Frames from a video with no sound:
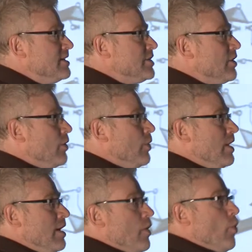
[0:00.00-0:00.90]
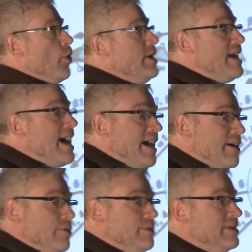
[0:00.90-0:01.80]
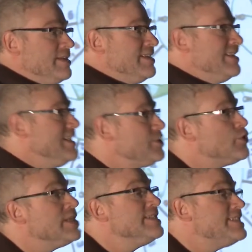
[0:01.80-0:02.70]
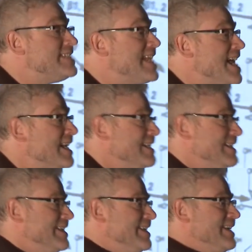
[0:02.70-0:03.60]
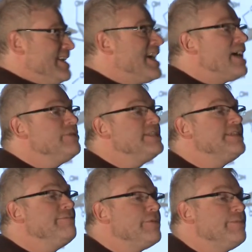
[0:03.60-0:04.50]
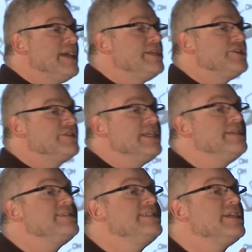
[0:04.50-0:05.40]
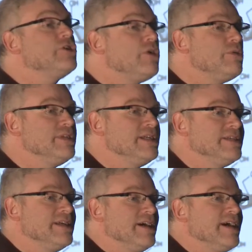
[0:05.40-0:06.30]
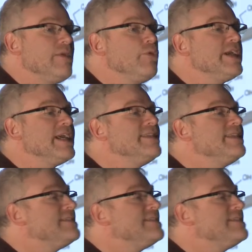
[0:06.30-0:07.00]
So we now need to understand how this information is decoded, how we can